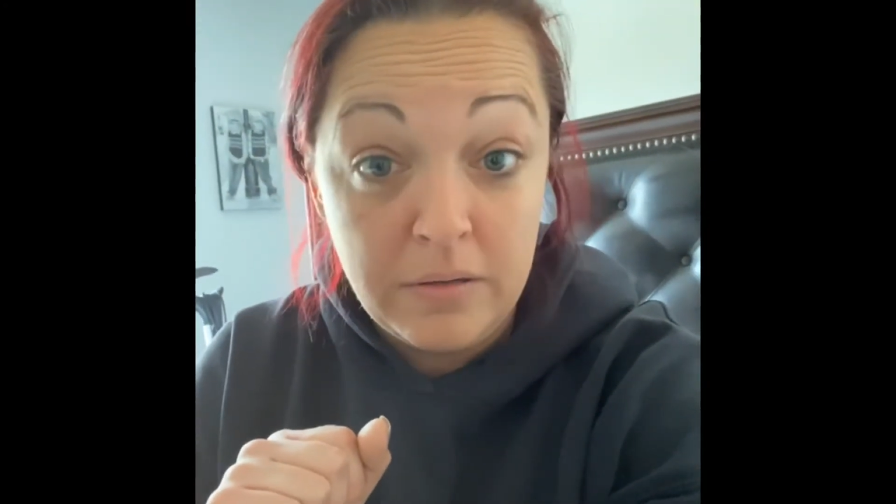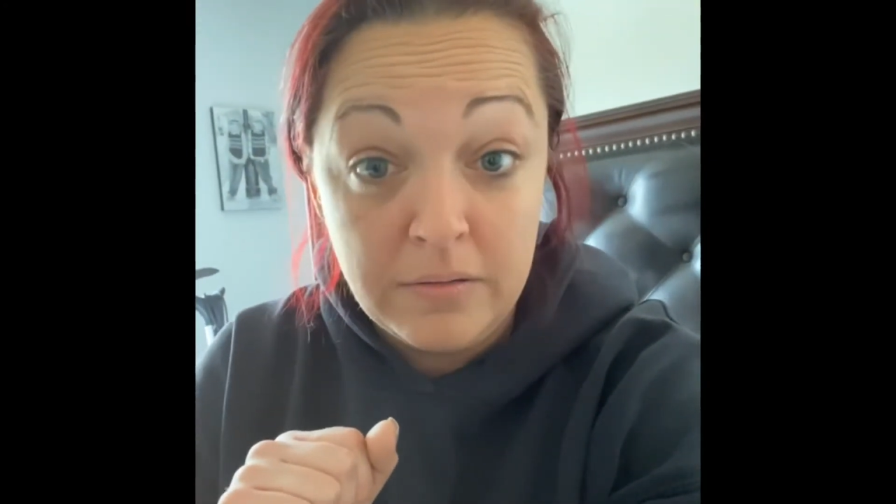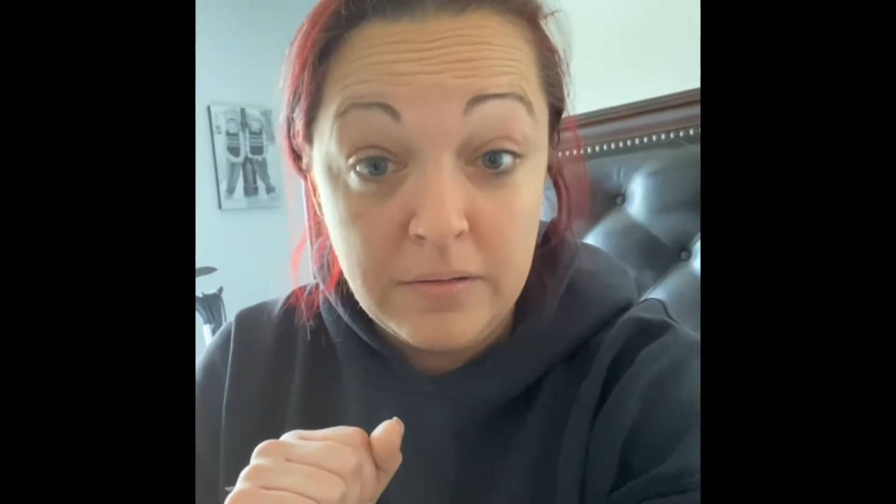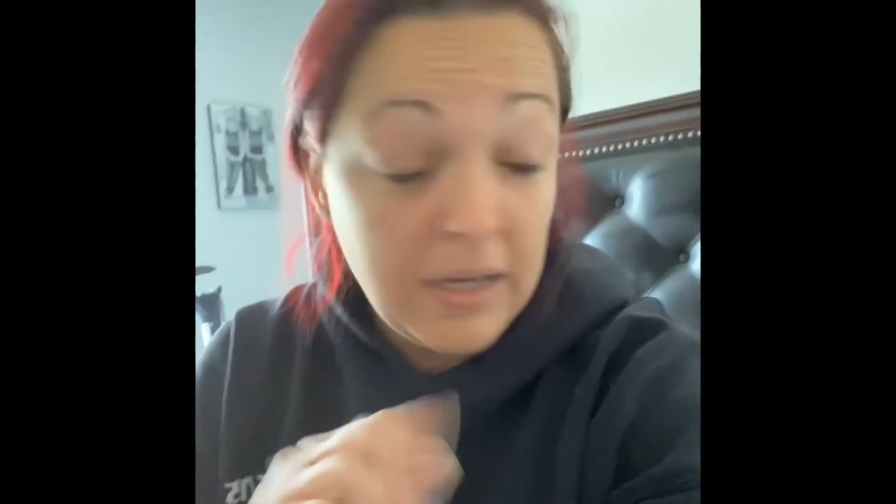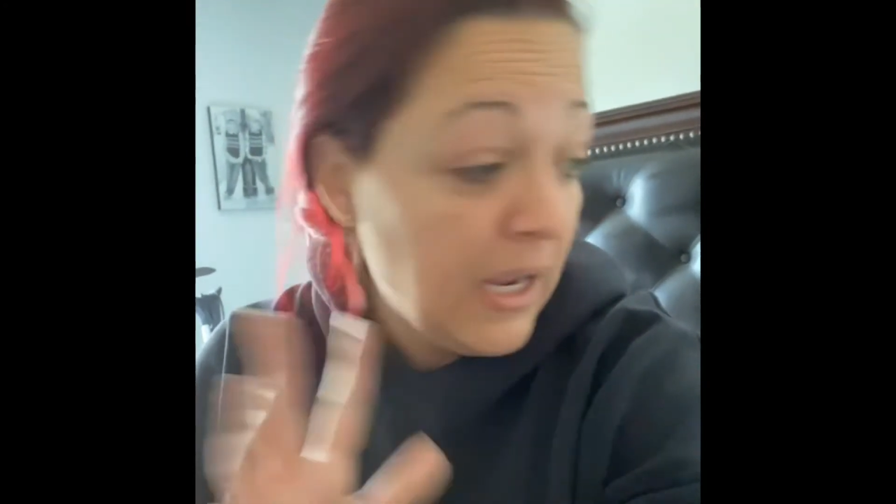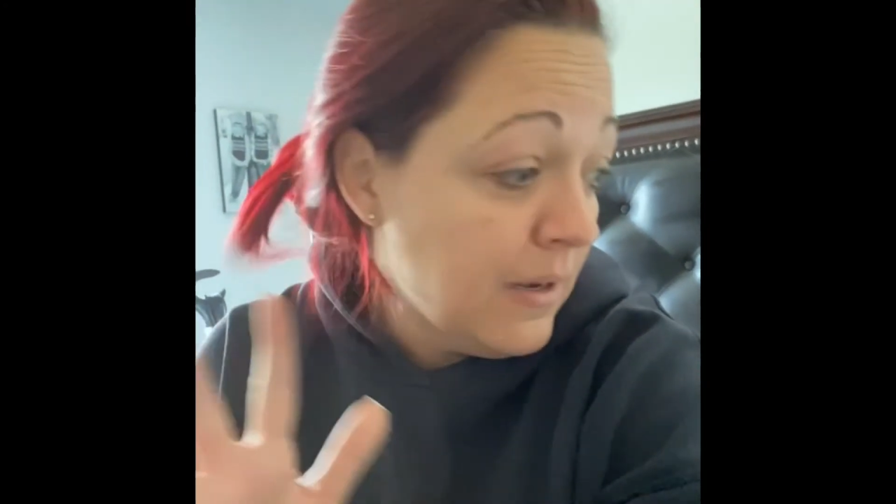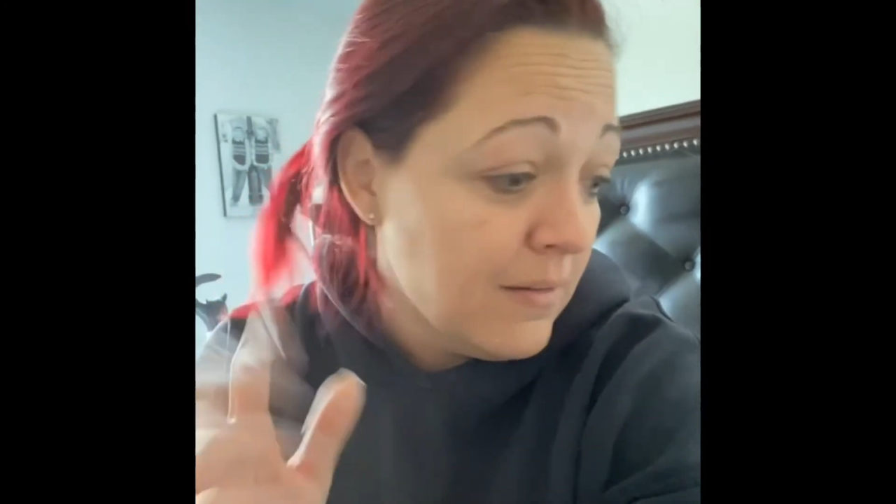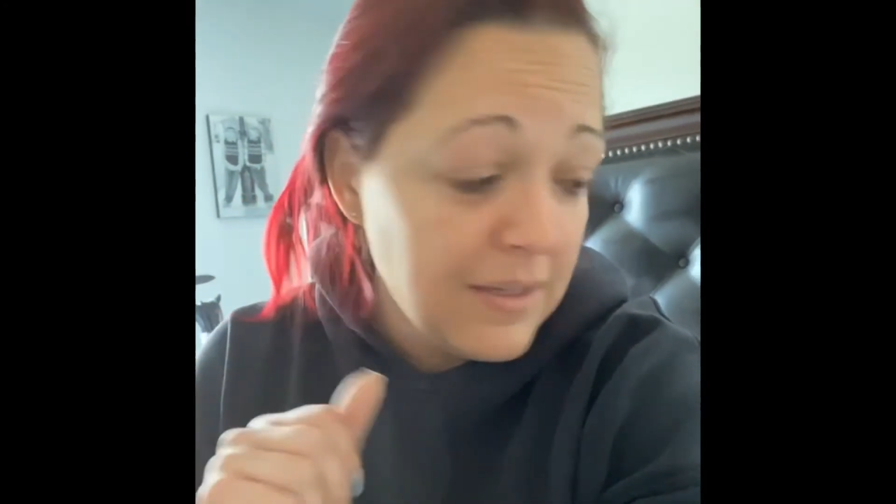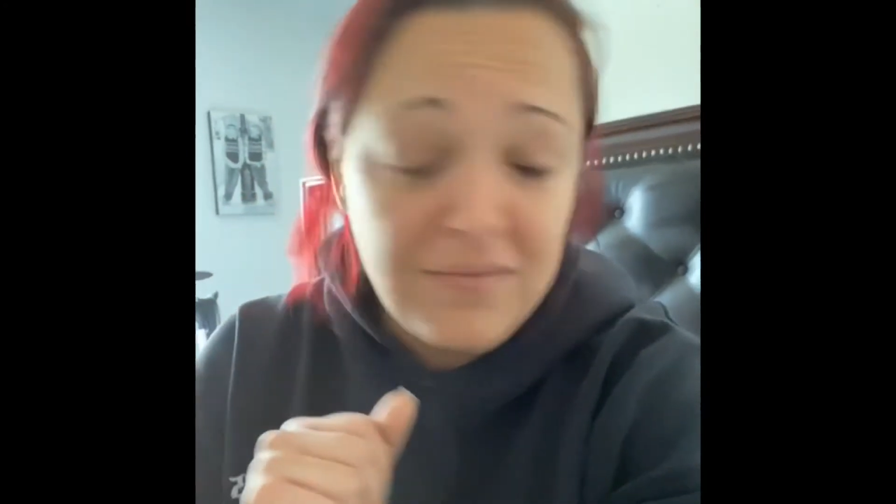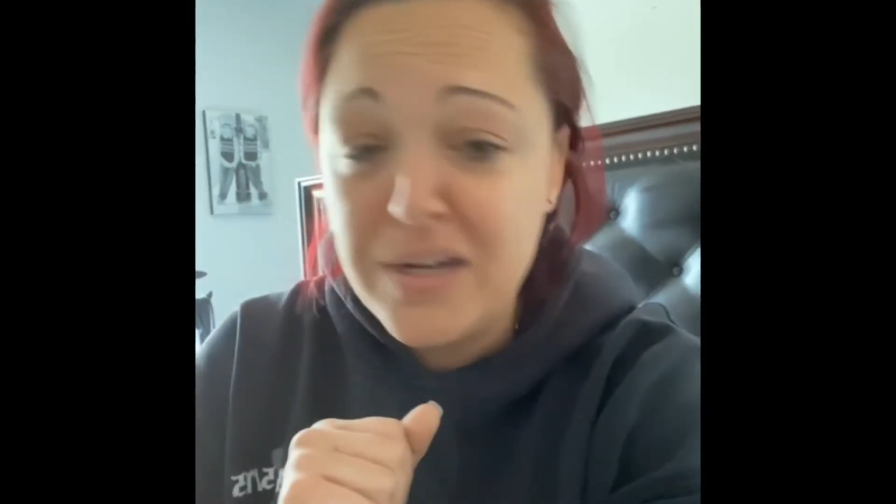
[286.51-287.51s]
I ain't going to live
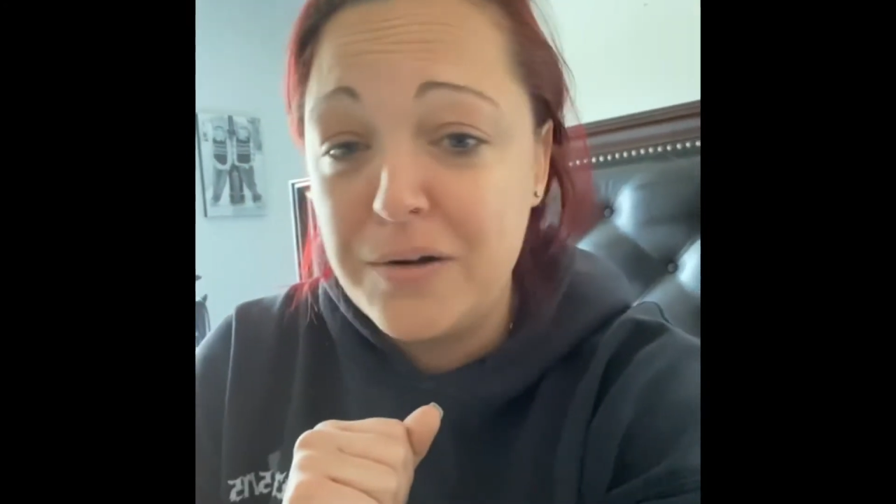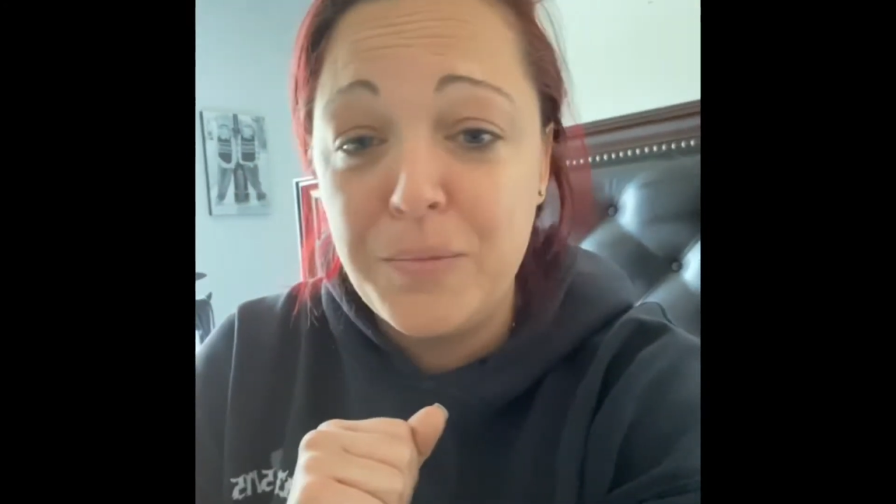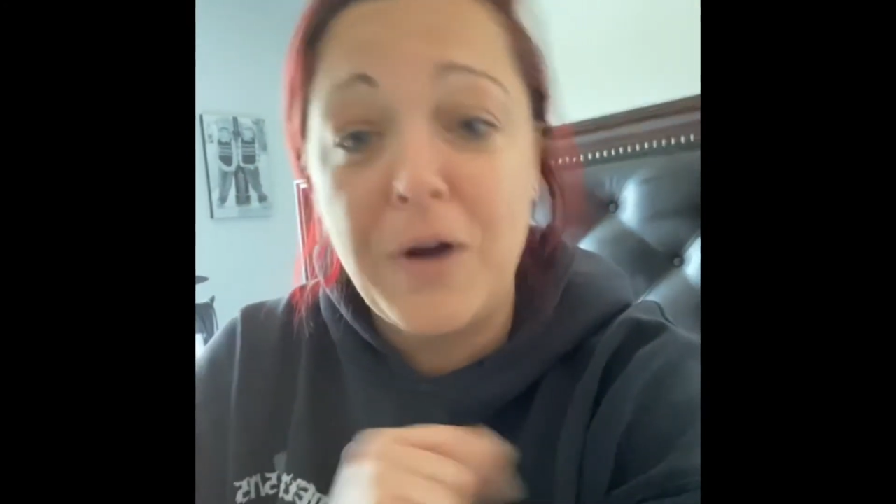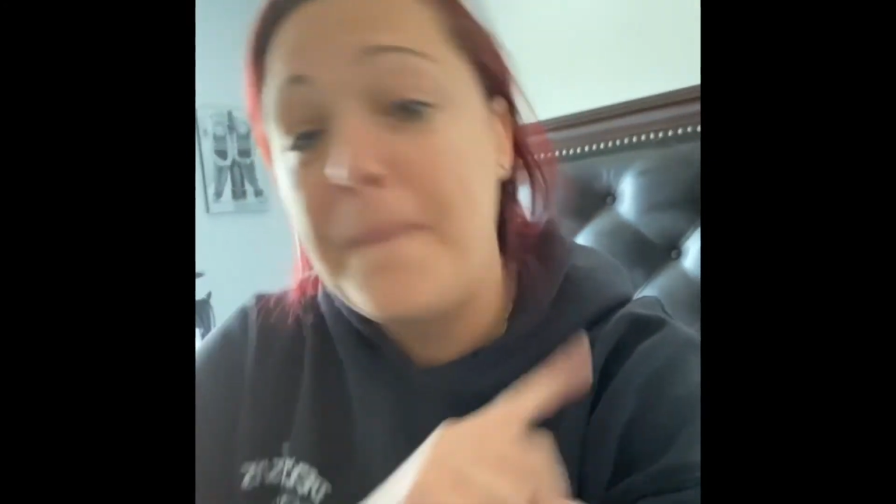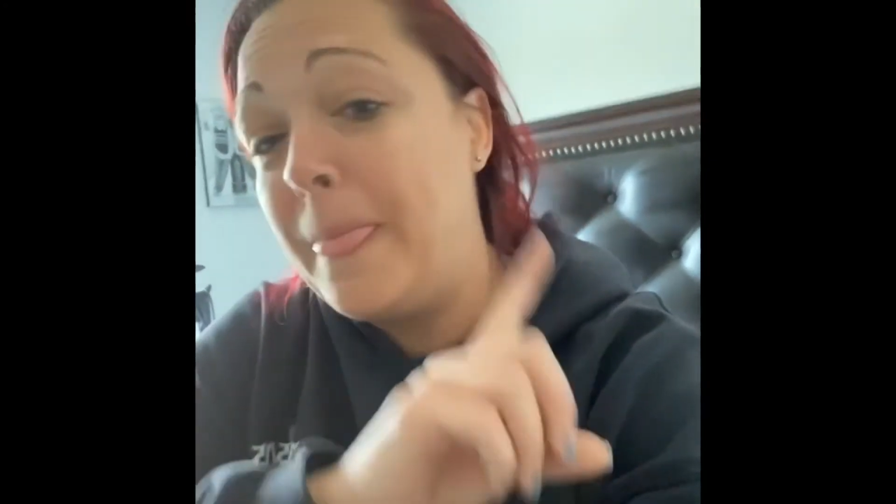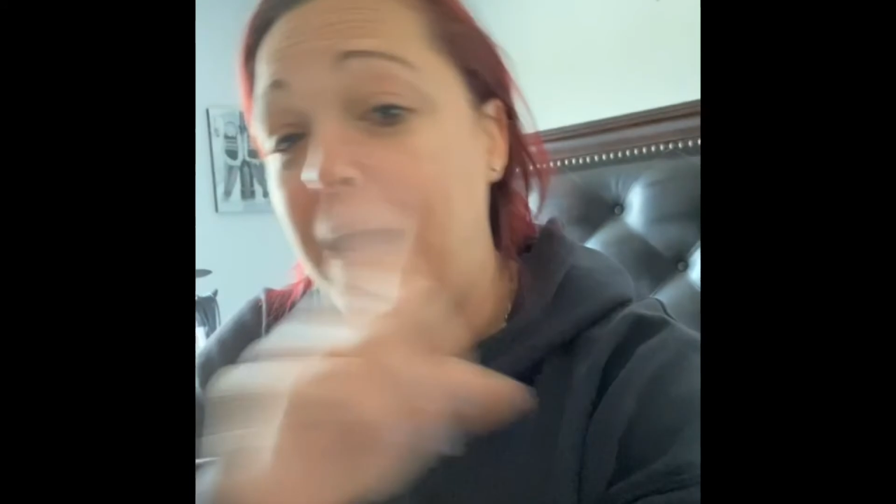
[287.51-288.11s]
there no more and I'm